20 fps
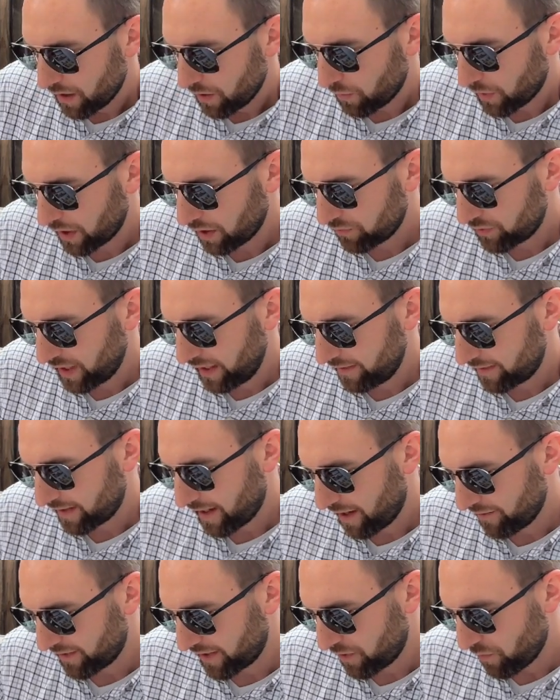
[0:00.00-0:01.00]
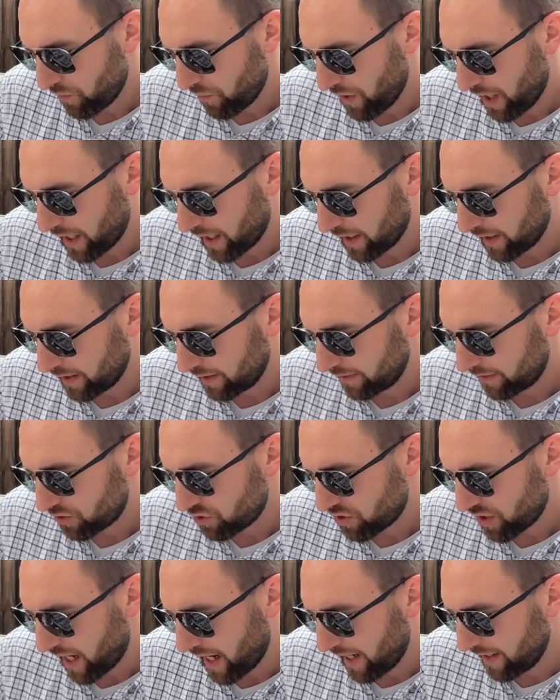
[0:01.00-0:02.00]
One of these covered wagon
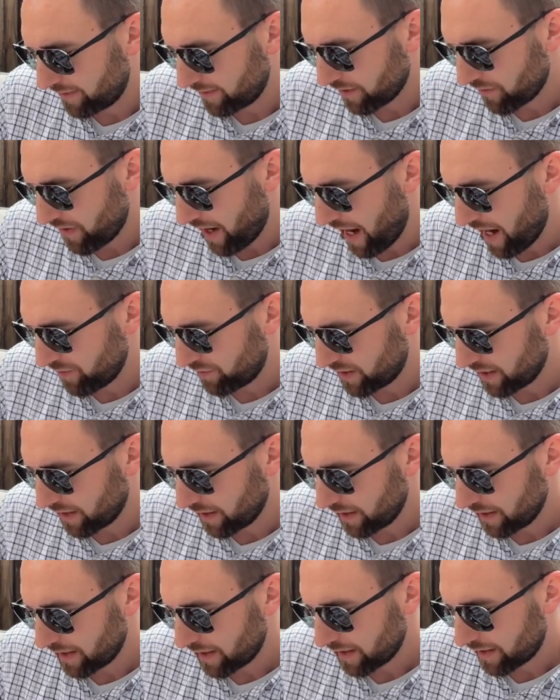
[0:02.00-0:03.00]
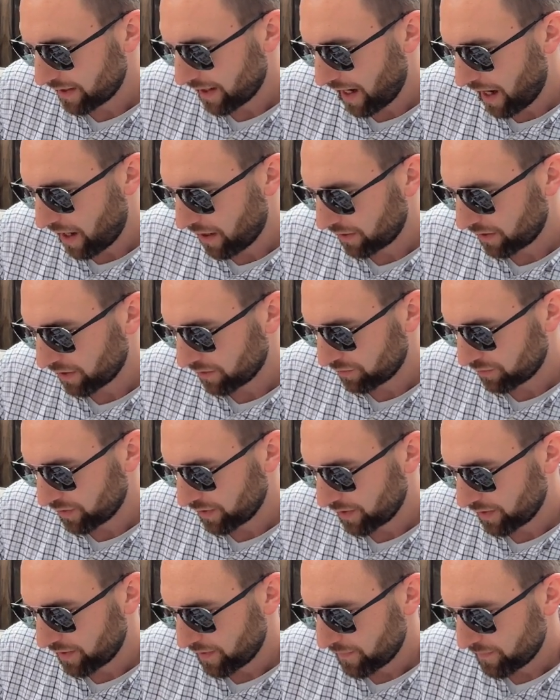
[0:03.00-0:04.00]
trains arrived in a little town of
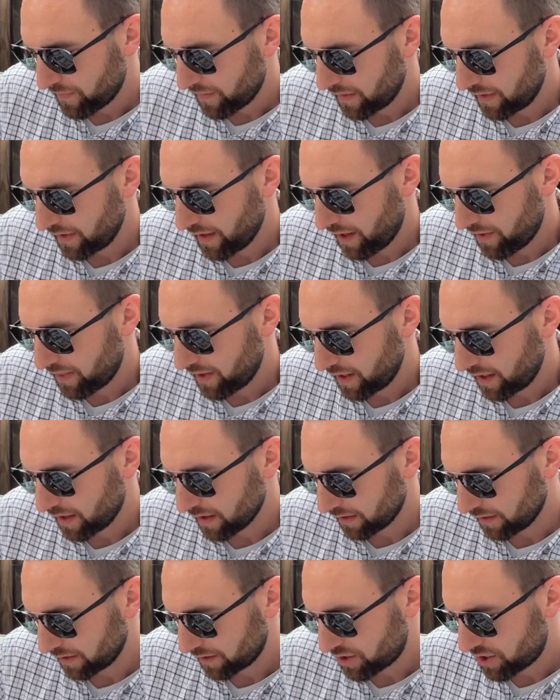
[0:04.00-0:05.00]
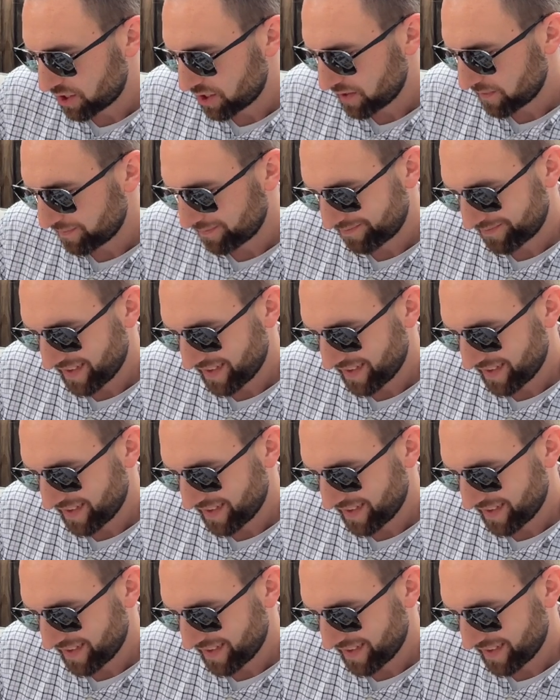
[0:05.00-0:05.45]
Nothing Gulch,